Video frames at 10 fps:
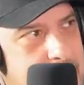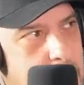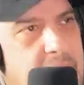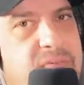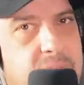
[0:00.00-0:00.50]

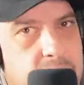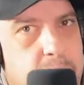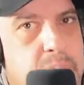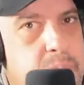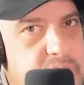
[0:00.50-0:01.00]
And I think the
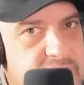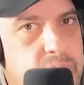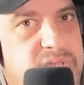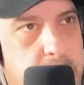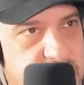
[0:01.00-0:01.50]
belief
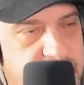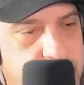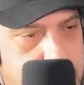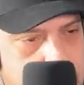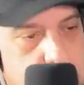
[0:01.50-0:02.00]
was he was
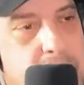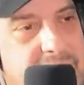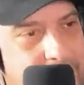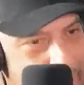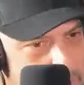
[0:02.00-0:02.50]
going to be
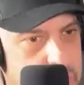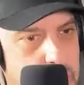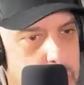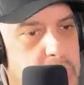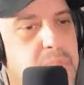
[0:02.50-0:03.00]
named
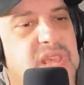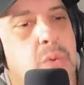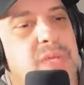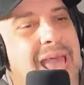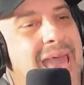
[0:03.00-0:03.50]
underboss, but he
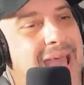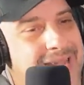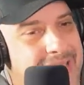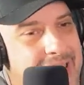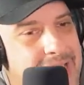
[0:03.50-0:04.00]
was
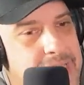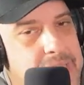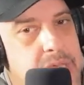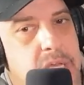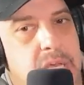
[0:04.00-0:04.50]
acting
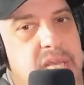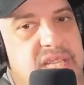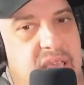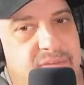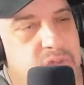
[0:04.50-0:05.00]
as
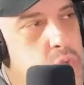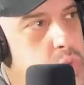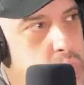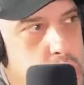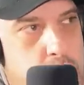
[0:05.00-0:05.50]

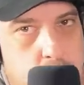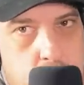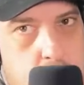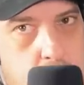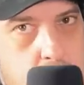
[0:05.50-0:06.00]
Stanfa's
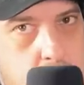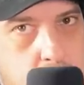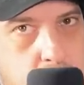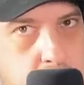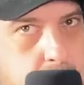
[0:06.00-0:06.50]
uh,
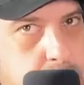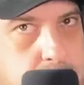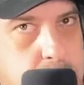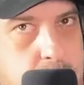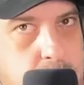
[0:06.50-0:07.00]

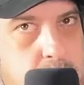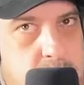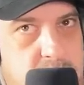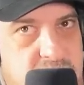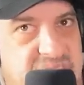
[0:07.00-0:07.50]

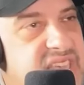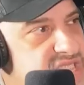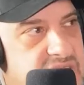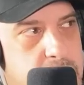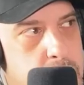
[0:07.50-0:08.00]

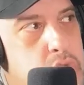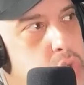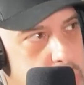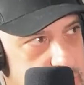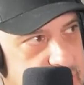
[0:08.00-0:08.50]
liaison to the
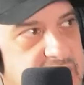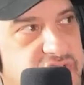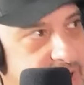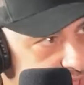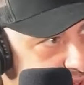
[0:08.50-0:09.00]
street, getting
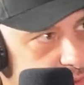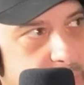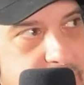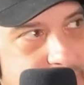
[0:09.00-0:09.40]
trying to get everybody